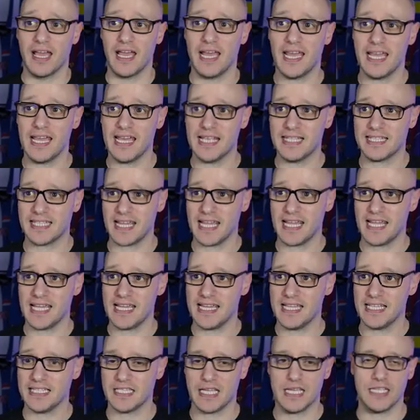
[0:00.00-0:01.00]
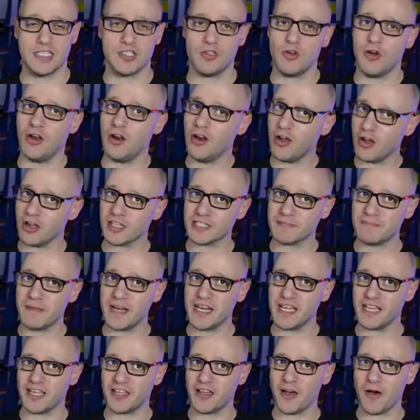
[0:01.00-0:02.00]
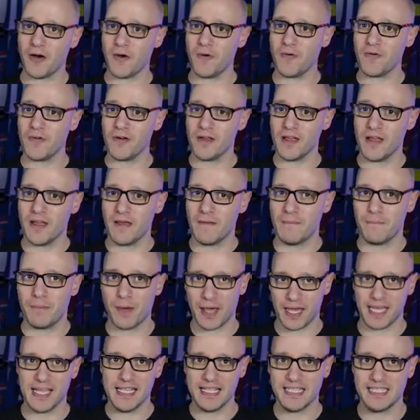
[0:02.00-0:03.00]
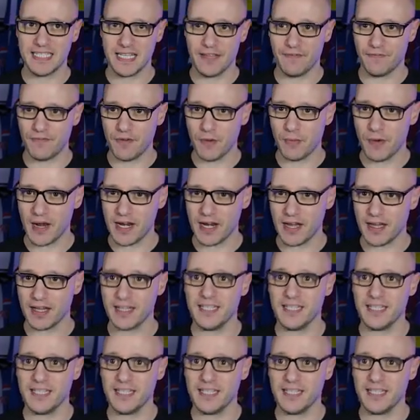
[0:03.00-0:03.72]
It is. It's not a last minute goal. But is it the winner?